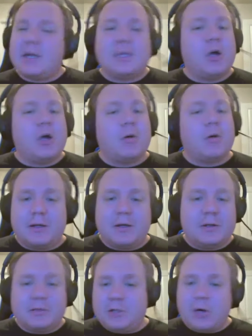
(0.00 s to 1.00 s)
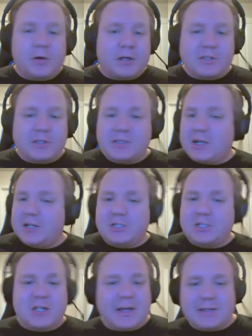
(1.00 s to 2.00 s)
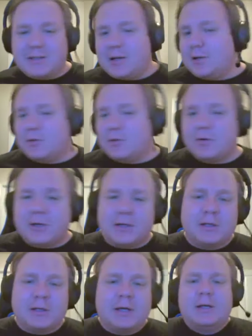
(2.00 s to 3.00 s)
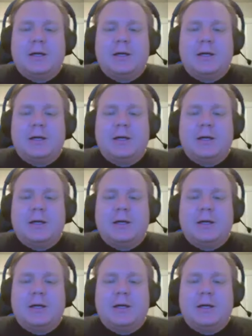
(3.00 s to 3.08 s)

it's not a Jokic, it's not a Shea, it's not a Luca.